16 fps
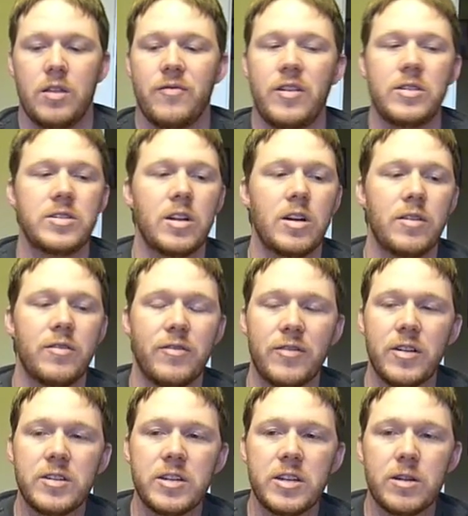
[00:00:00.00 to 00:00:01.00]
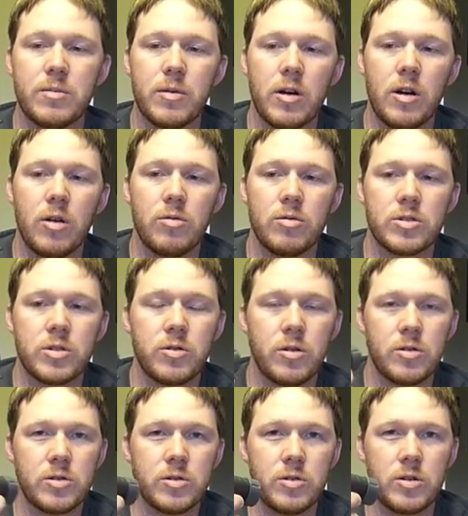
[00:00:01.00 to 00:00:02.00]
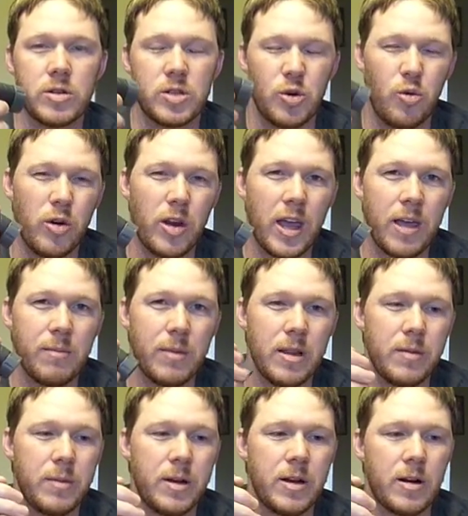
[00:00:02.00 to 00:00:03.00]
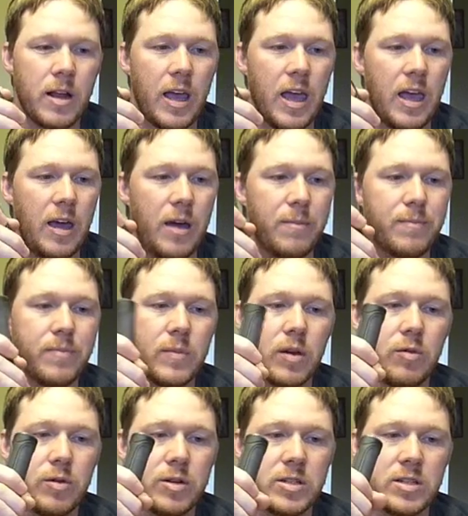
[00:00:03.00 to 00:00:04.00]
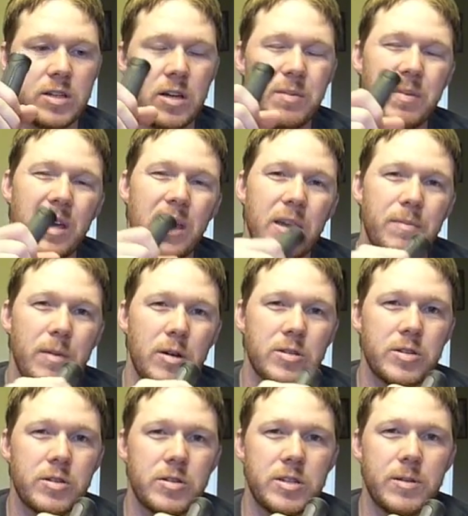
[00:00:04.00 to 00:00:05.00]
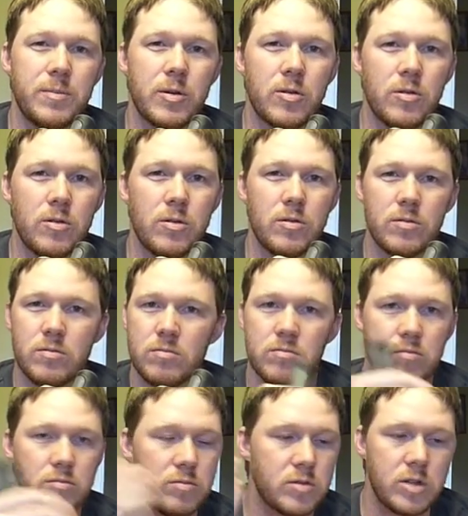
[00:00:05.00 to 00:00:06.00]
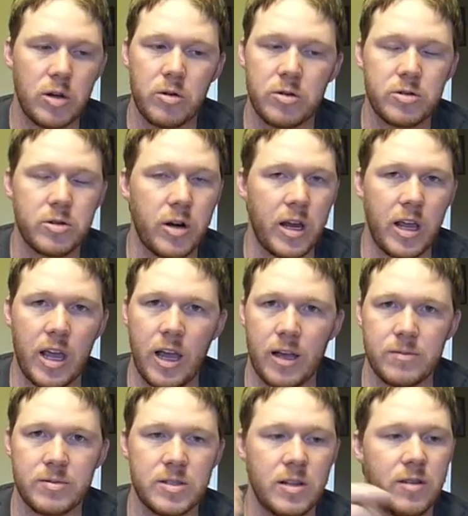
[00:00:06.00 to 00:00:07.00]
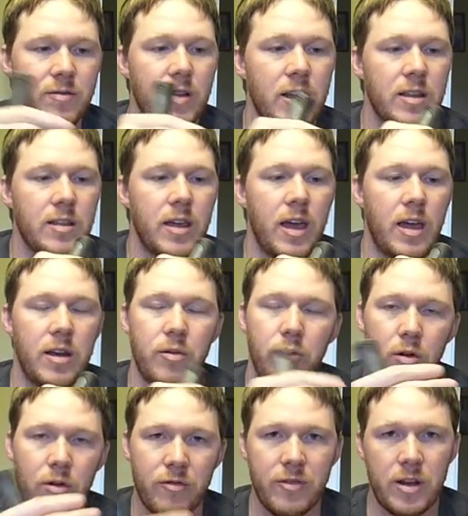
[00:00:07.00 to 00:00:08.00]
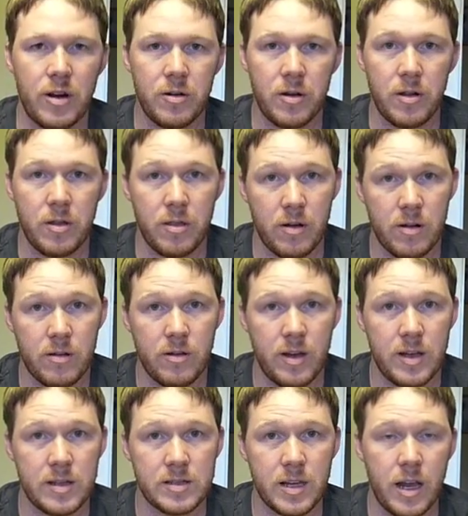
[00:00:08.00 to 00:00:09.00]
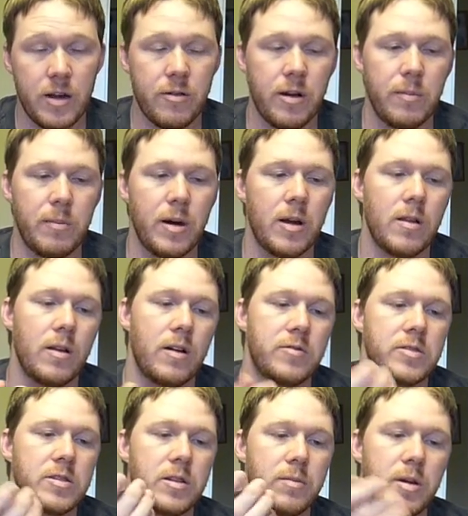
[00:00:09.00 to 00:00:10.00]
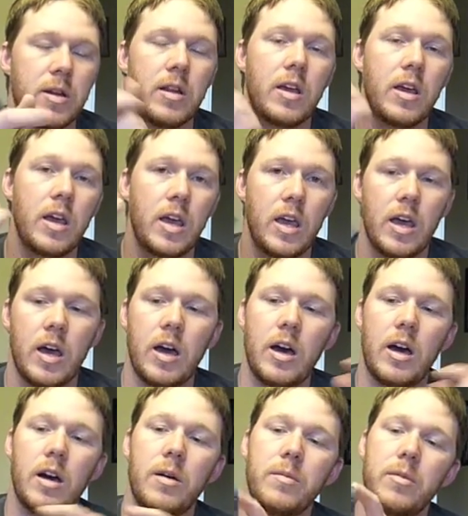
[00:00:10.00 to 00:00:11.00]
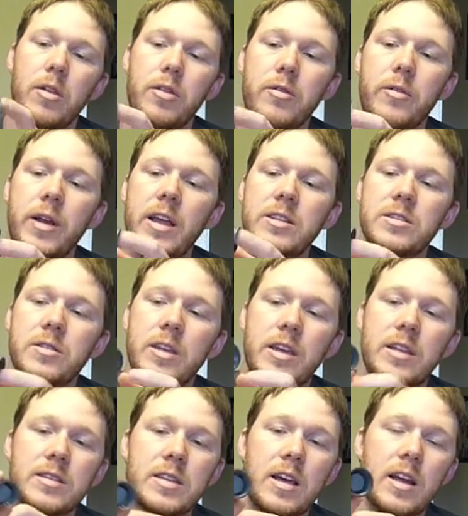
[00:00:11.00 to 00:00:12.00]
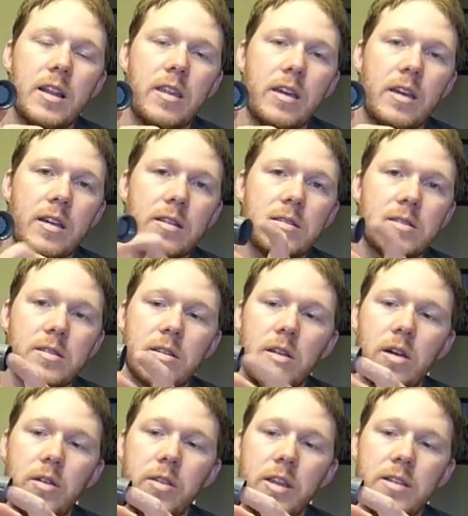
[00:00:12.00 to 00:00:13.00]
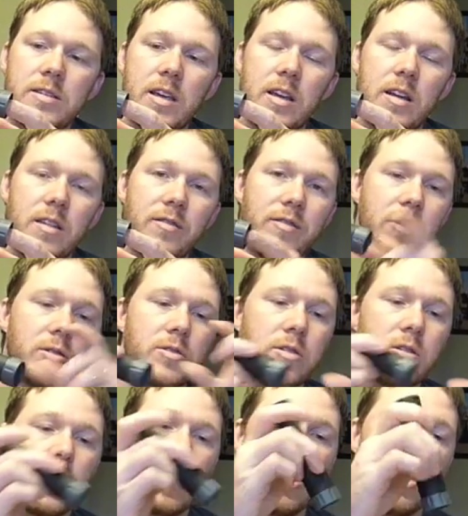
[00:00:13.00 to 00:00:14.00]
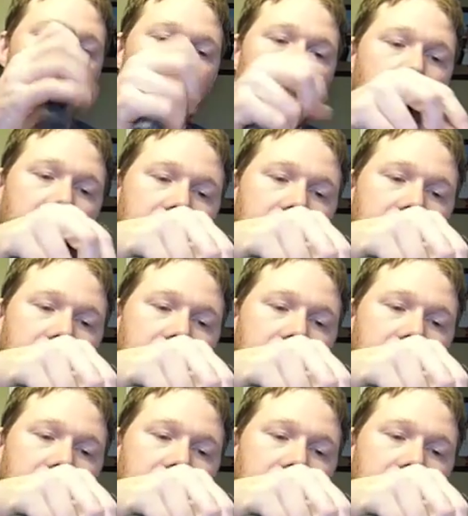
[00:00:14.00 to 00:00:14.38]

First off, the Frontier Pro will screw onto a 28mm cap, which is going to be most of your typical soda drink cap, stuff like that. It won't fit on a 32-ounce Gatorade bottle, obviously, but the threads on the inside of this, on the inside of the filter, will